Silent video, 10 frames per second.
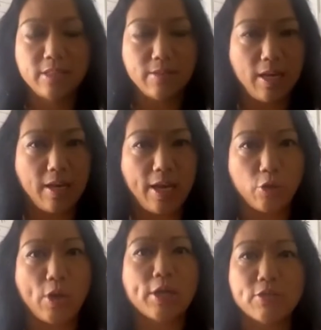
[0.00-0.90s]
and
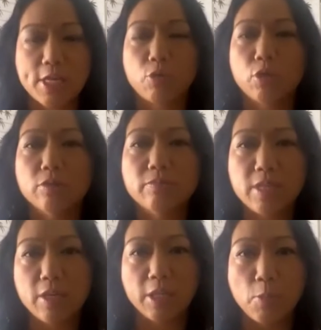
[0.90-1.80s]
craniosacral
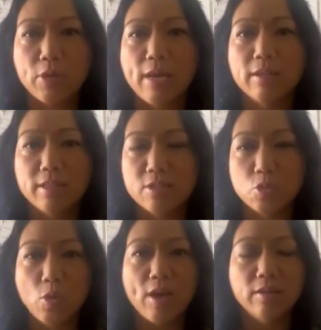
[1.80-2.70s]
healing modalities
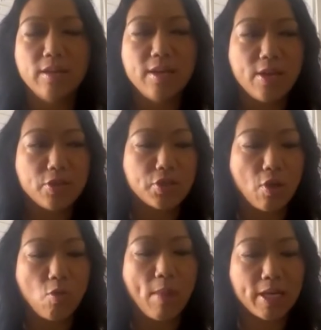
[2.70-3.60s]
as well.
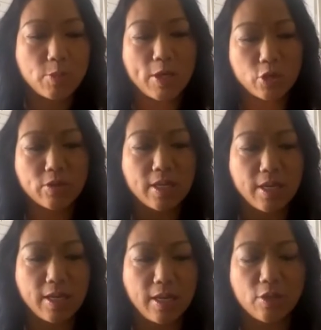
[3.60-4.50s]
So my
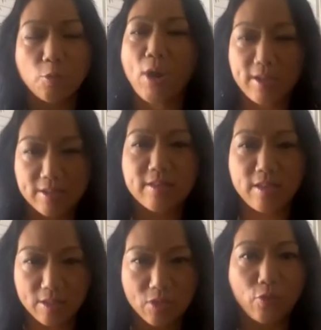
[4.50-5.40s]
specialty in the practice
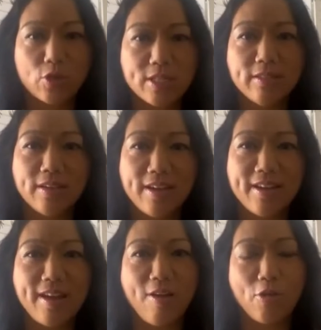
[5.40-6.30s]
is
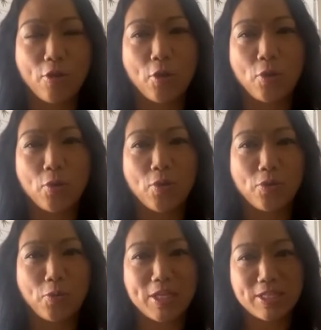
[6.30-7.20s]
fertility, although
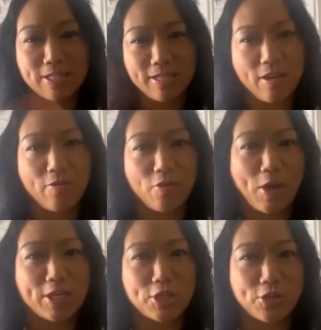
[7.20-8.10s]
the rest of the
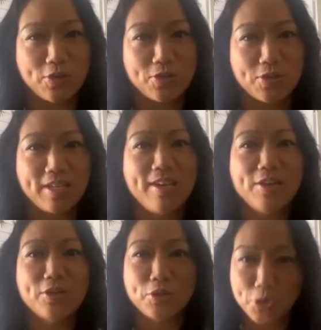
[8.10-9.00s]
practitioners
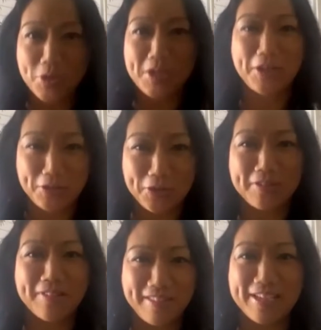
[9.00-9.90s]
do treat other
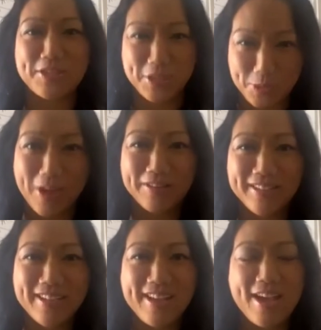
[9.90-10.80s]
things as well.
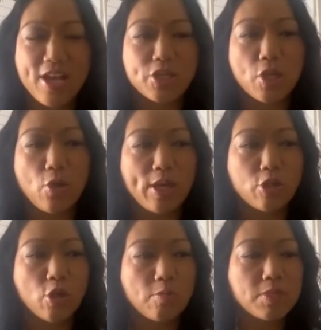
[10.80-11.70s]
So in
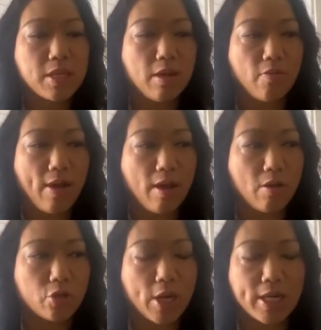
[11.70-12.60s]
terms of
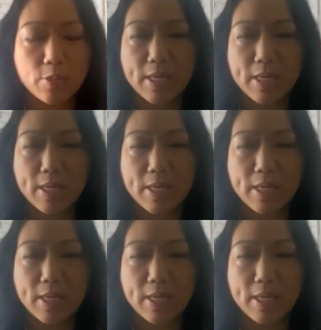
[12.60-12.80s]
how Chinese